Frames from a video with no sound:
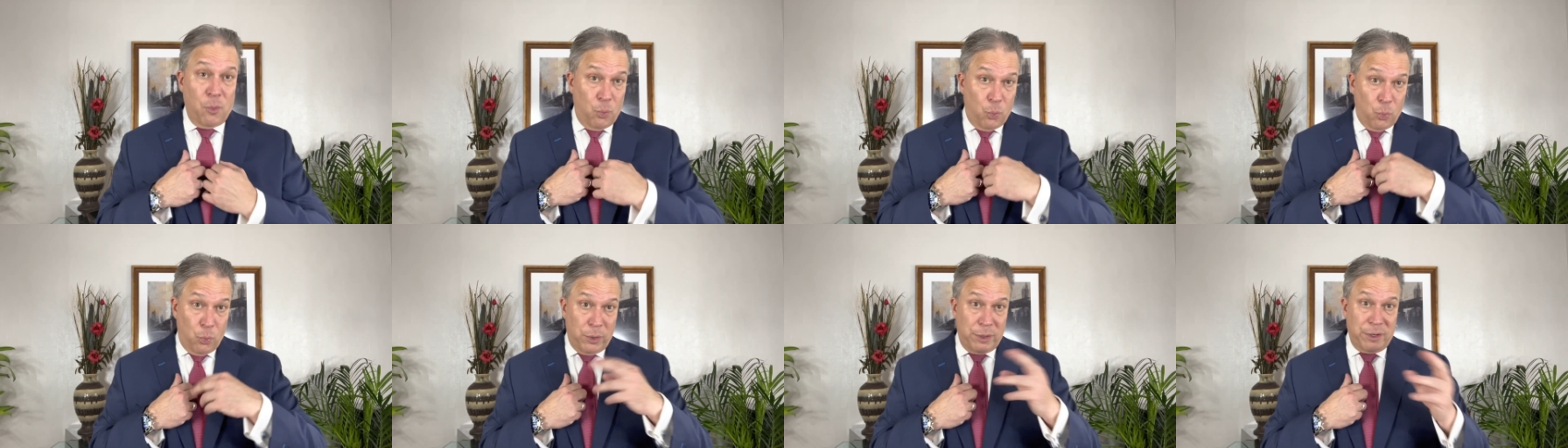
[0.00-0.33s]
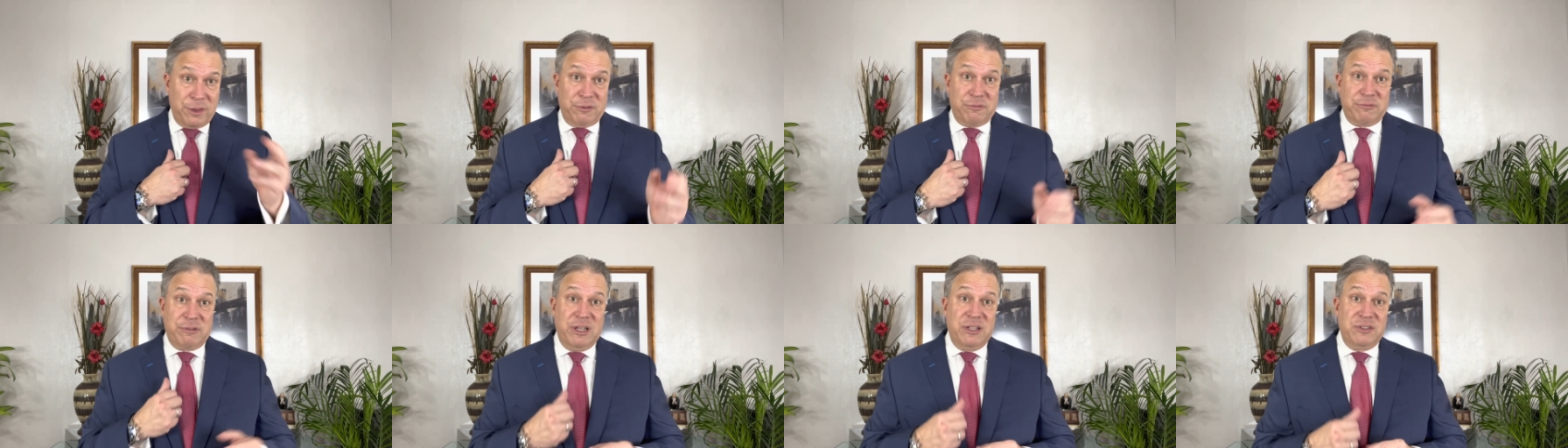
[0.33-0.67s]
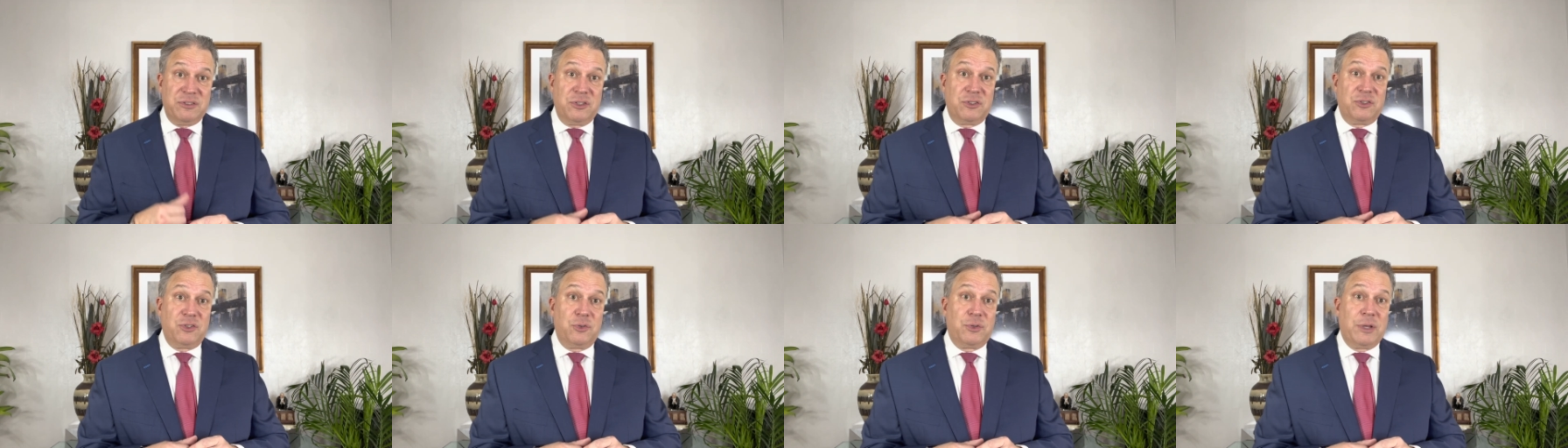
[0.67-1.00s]
One of the
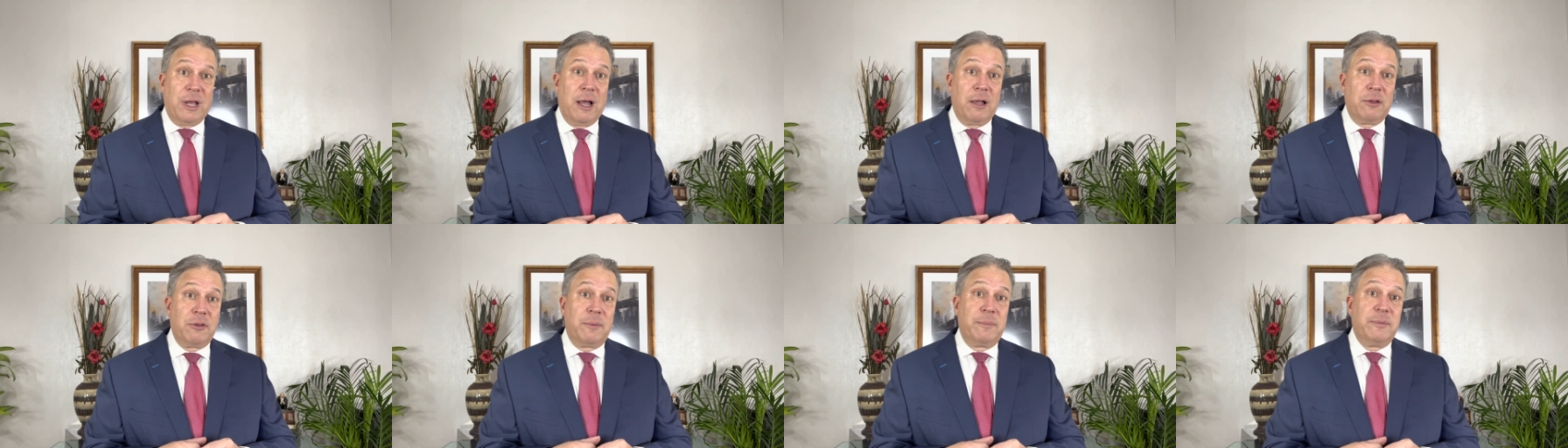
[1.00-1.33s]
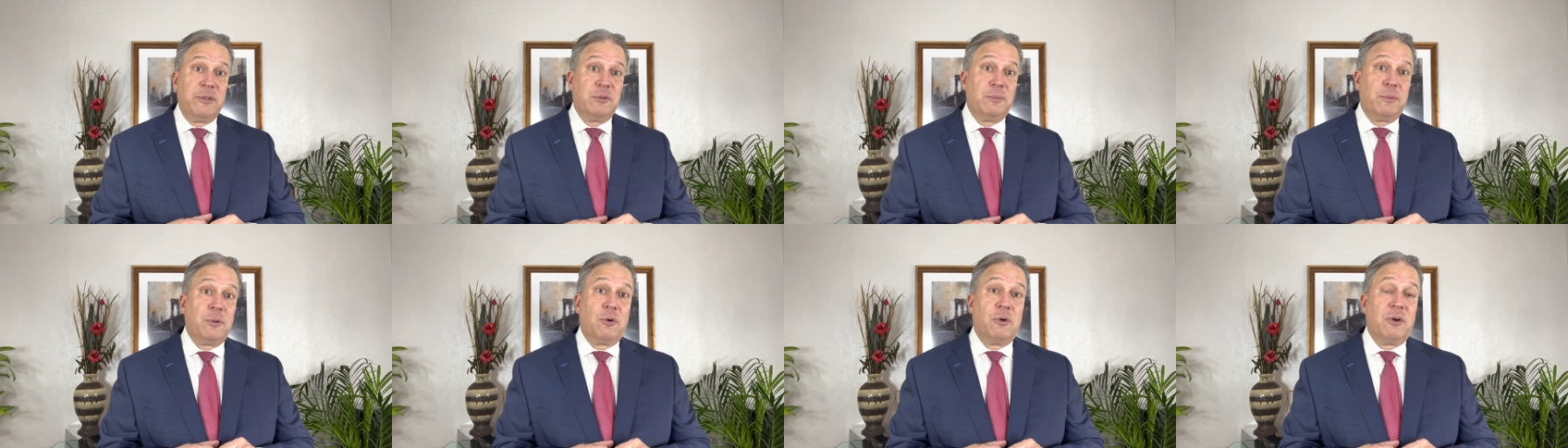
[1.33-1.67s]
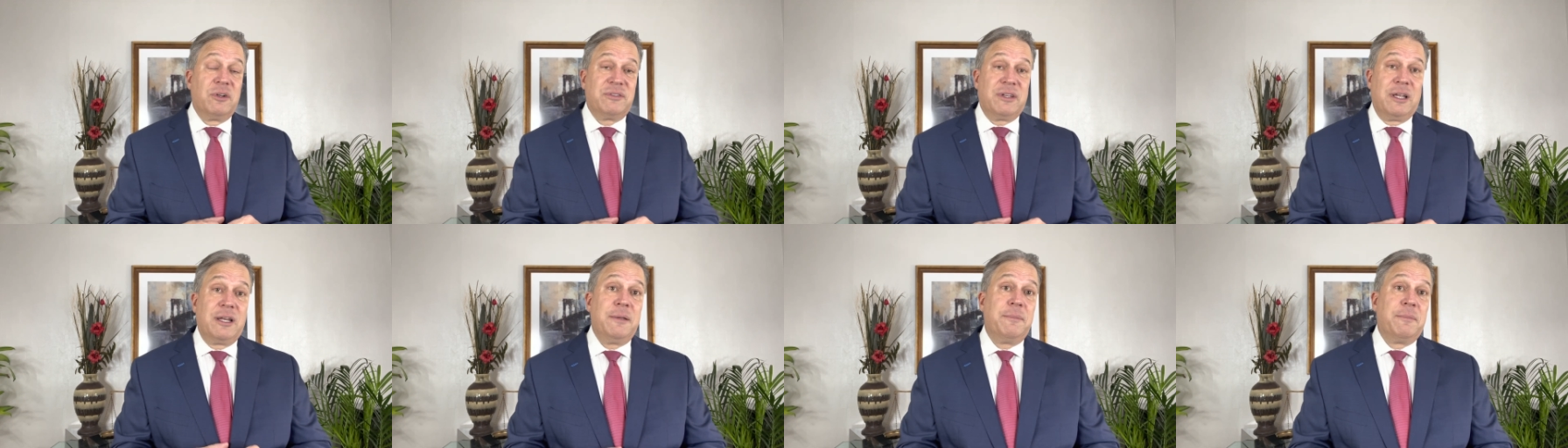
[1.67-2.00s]
reasons you tell them is
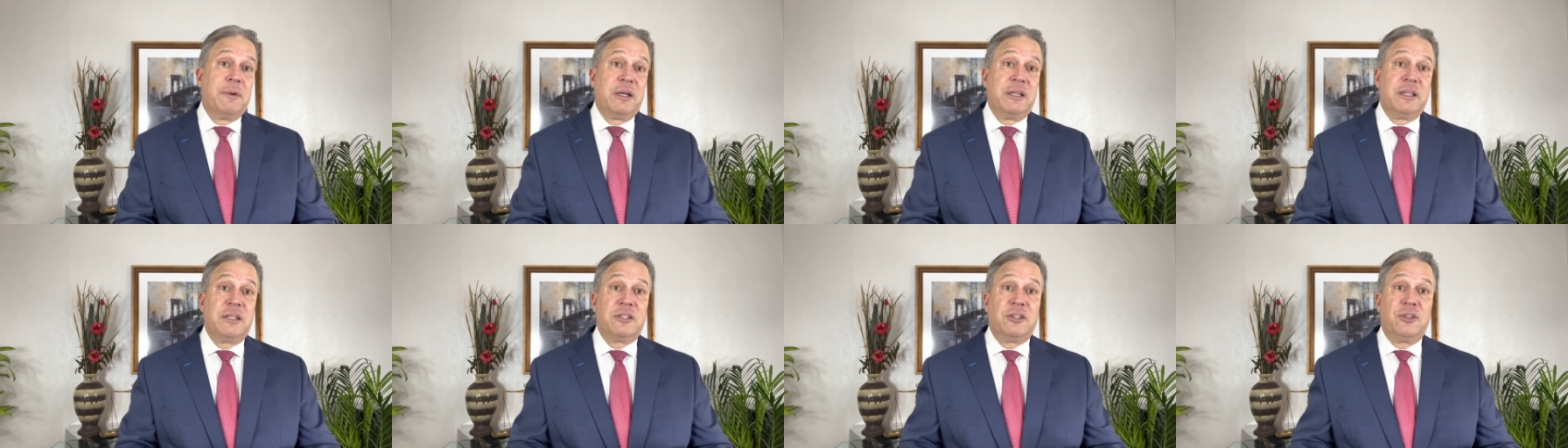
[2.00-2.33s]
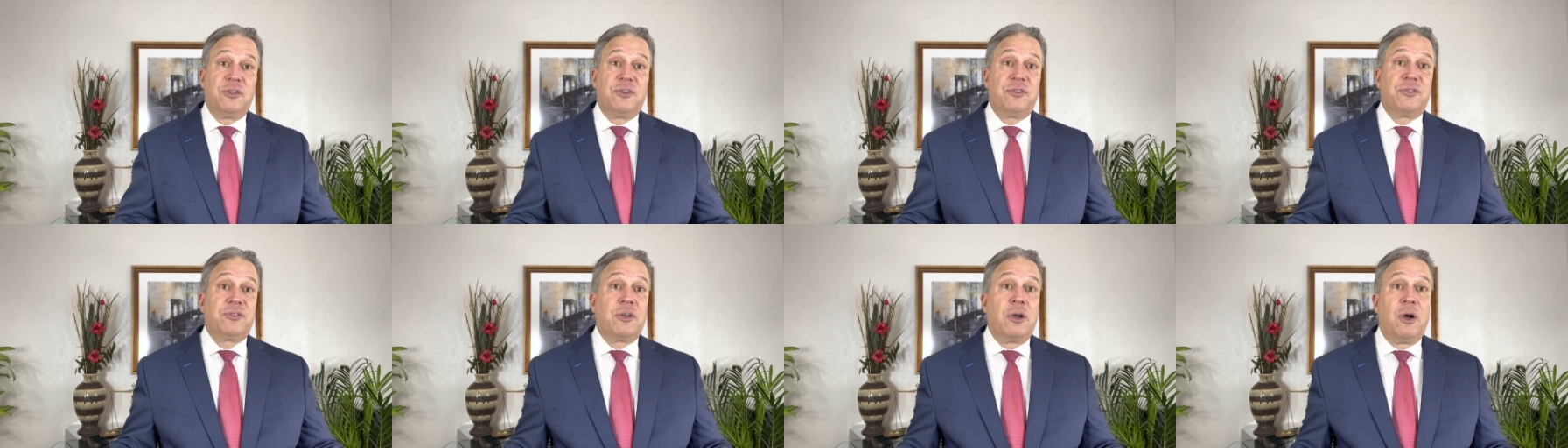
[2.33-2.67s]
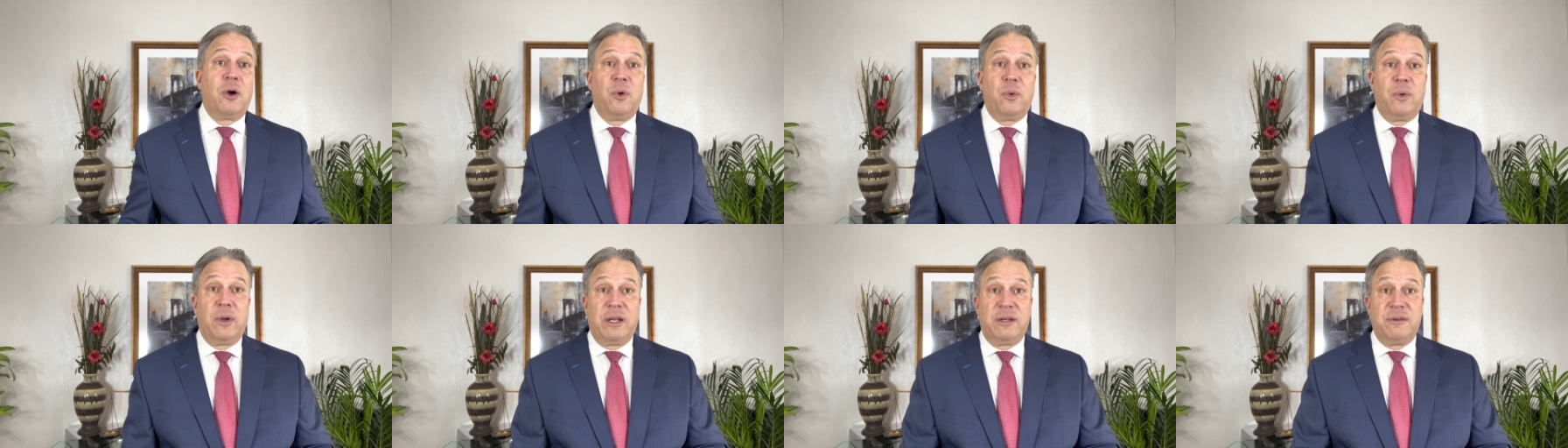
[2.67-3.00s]
because anybody can just
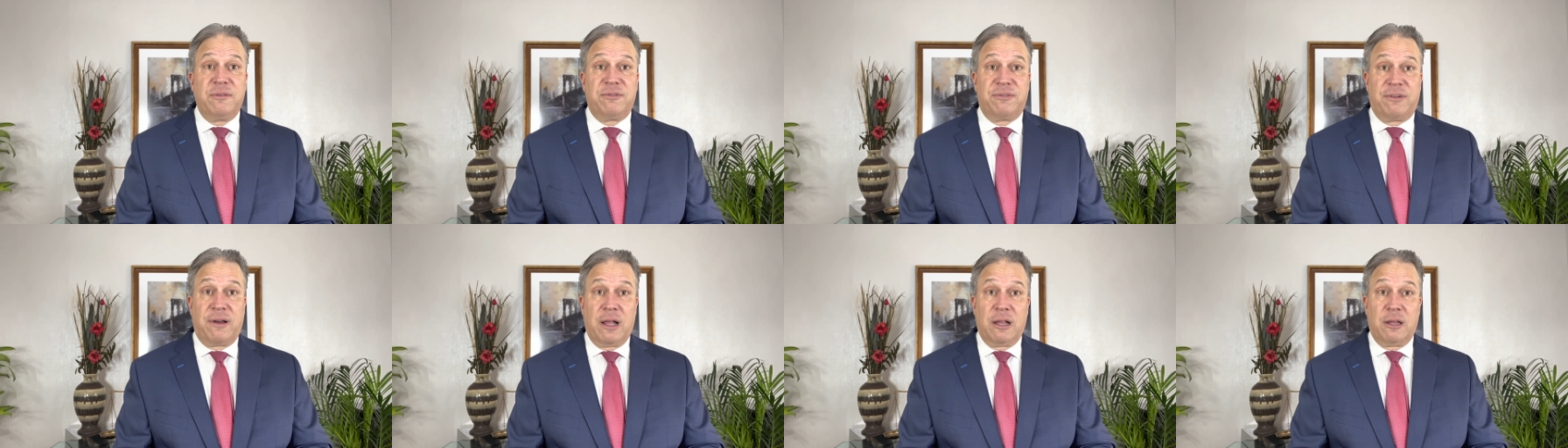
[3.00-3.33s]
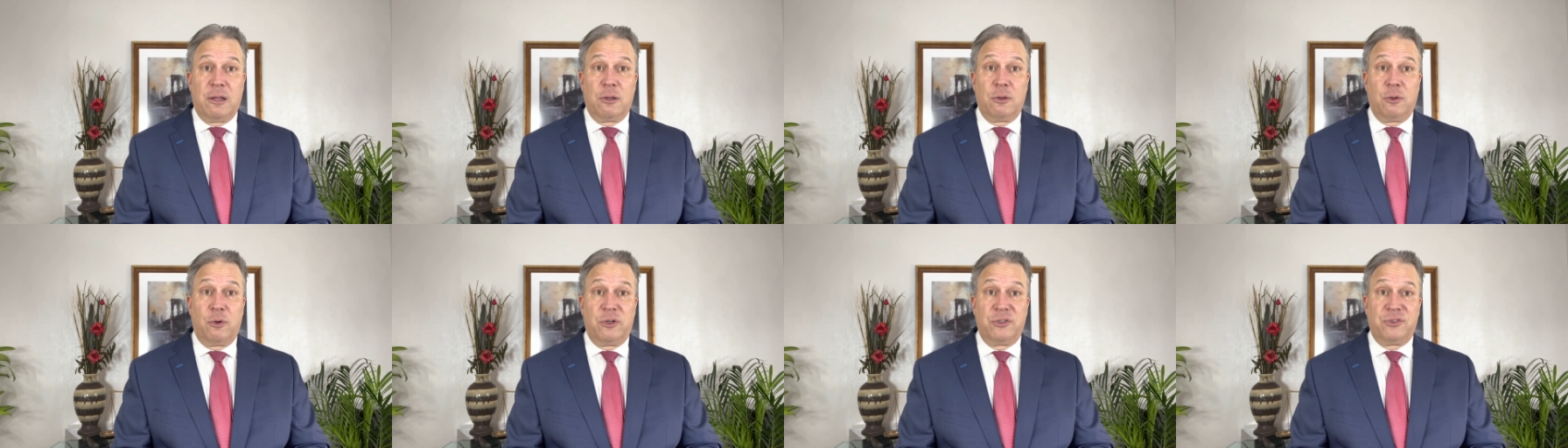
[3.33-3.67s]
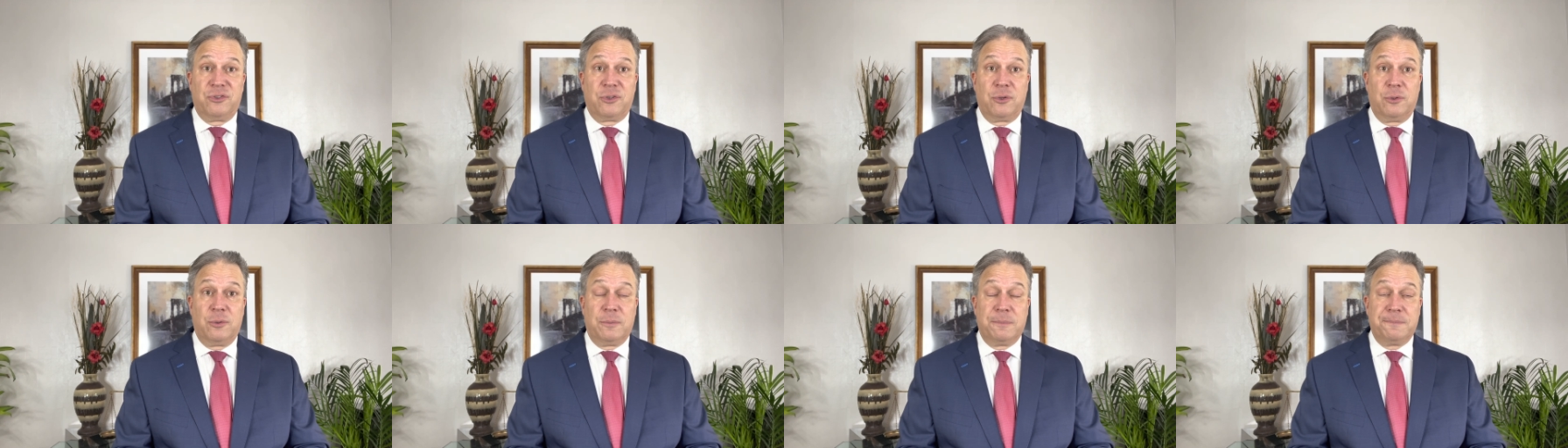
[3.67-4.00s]
go and file a
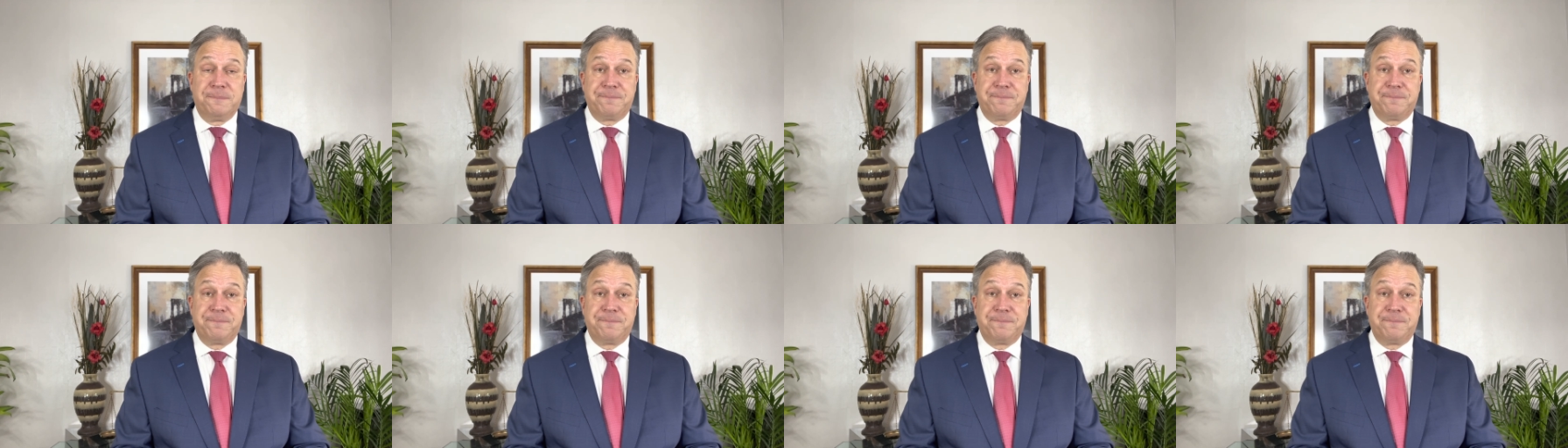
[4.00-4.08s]
lawsuit.